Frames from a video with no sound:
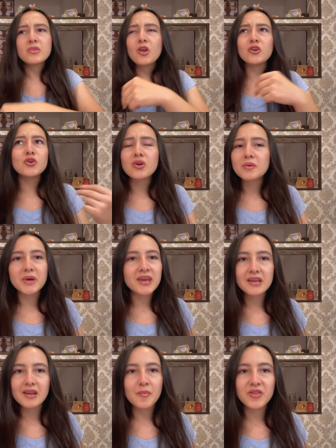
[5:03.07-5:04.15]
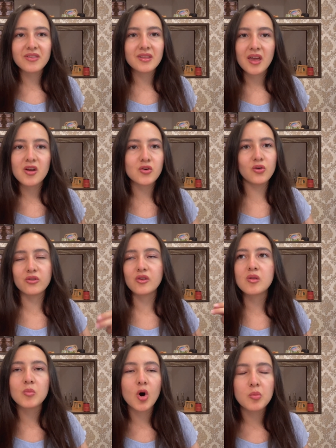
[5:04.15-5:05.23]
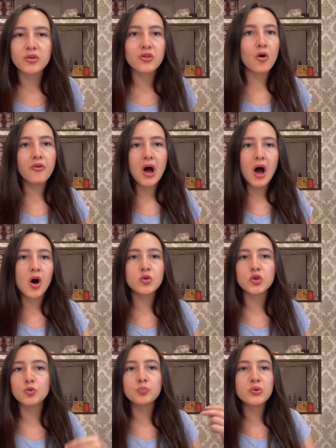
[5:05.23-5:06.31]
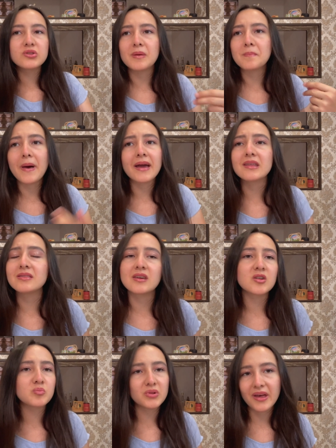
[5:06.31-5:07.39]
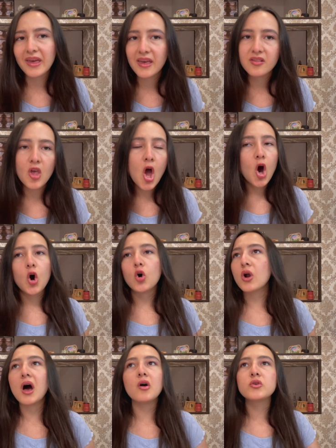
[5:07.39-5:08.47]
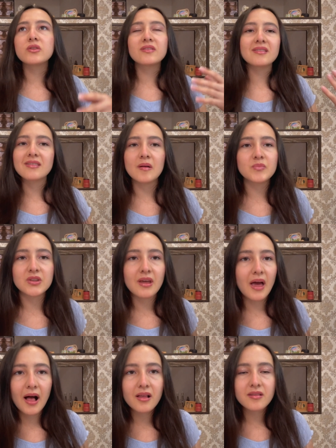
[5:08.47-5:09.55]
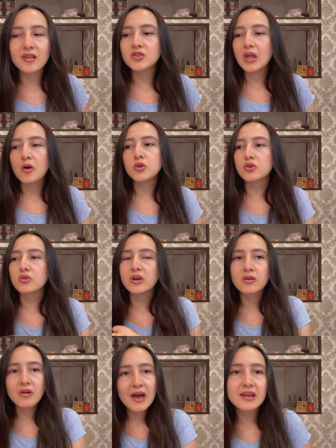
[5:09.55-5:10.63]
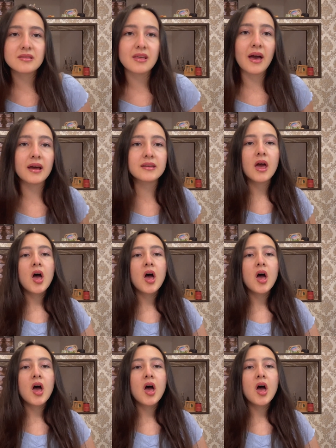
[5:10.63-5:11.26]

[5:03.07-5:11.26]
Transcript: You're making up scenarios and moments of how you put them back in their place, or how you did something else and now you're regretting that.